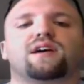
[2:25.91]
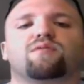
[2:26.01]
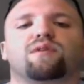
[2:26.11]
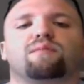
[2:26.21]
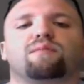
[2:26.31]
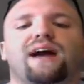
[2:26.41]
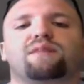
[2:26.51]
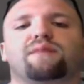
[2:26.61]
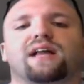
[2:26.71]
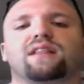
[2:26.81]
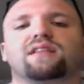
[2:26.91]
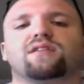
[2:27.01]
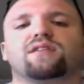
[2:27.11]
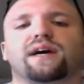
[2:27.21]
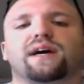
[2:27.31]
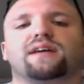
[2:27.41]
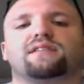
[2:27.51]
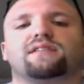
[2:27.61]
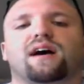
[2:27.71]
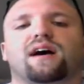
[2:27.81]
reminding me a little bit
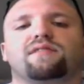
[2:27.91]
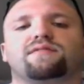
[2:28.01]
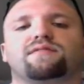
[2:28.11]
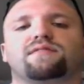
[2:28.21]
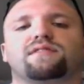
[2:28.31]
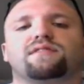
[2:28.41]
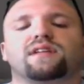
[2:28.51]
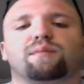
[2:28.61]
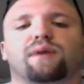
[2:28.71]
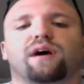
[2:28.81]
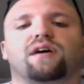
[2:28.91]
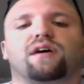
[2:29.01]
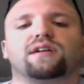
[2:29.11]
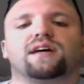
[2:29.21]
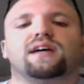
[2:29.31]
of Leopold,